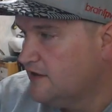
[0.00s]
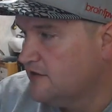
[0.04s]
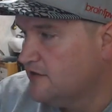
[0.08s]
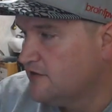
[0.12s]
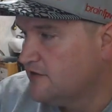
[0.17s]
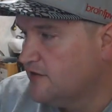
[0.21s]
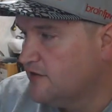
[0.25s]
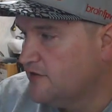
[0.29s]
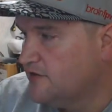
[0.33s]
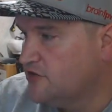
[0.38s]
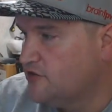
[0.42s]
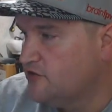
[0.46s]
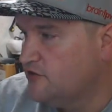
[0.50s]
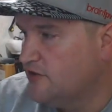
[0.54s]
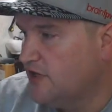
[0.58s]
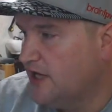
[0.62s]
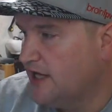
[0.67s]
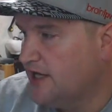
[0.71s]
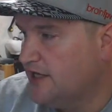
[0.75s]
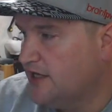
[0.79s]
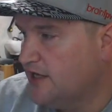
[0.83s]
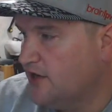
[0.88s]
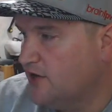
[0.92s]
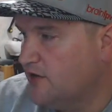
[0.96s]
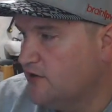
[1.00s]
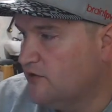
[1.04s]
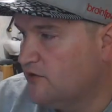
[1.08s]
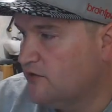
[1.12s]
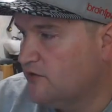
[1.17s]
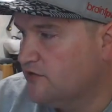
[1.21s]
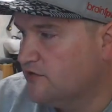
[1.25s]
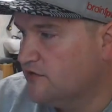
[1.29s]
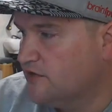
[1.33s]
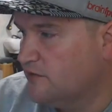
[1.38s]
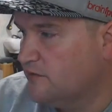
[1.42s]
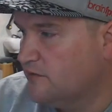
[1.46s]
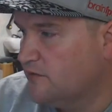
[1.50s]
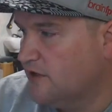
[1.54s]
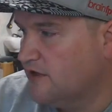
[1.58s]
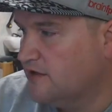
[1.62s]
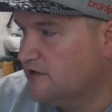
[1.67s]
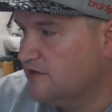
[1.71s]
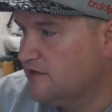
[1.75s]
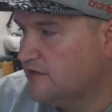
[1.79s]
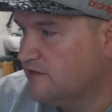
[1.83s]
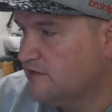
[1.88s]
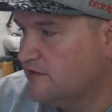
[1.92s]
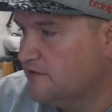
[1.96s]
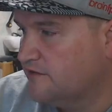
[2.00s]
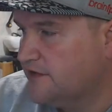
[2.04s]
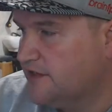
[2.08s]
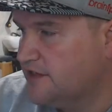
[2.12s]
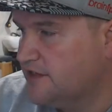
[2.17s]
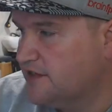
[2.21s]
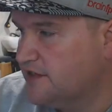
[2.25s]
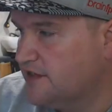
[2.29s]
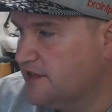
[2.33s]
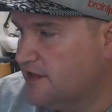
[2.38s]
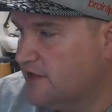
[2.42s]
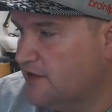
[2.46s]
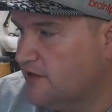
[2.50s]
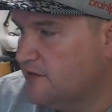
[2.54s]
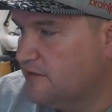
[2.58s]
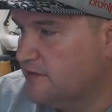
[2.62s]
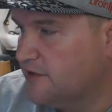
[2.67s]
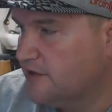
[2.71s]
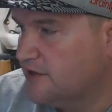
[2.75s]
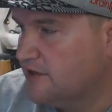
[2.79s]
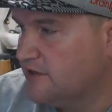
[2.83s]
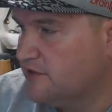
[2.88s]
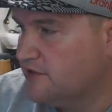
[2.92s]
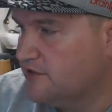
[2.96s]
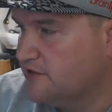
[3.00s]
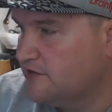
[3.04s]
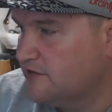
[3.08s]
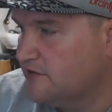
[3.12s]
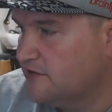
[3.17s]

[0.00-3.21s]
So did you like go to somewheres and visit though? Because,